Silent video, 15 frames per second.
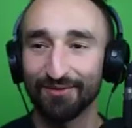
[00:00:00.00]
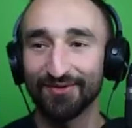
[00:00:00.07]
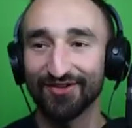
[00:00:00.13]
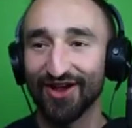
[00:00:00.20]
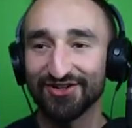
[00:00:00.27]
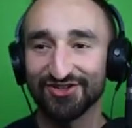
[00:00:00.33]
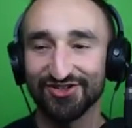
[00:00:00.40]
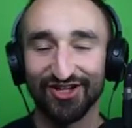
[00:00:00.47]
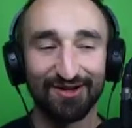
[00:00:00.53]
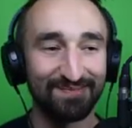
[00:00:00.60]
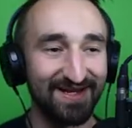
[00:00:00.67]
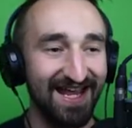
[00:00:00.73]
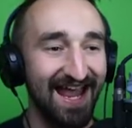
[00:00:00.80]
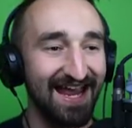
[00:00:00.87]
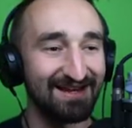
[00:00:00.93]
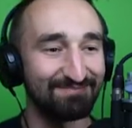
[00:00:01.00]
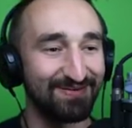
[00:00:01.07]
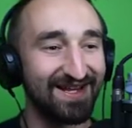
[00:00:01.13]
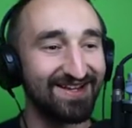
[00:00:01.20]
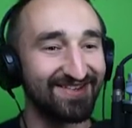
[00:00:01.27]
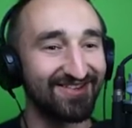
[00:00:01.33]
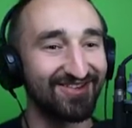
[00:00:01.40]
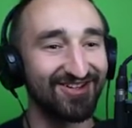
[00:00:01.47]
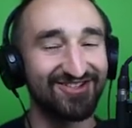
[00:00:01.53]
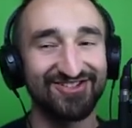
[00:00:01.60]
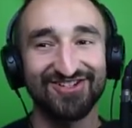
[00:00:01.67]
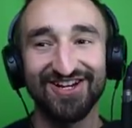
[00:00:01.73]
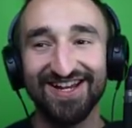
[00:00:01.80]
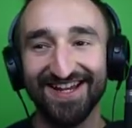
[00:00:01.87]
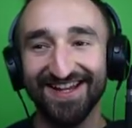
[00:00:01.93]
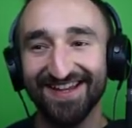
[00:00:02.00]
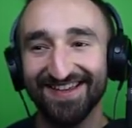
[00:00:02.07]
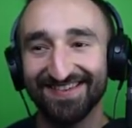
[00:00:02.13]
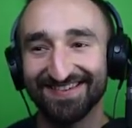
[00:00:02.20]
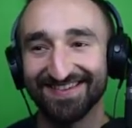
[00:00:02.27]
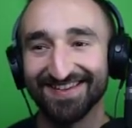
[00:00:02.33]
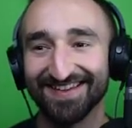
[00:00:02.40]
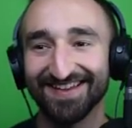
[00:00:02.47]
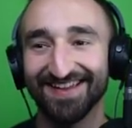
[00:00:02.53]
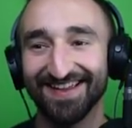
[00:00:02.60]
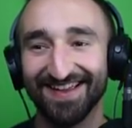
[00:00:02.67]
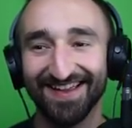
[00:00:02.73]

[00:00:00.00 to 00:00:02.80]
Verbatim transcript: tell me it's not just gonna be 8 pieces of cheese.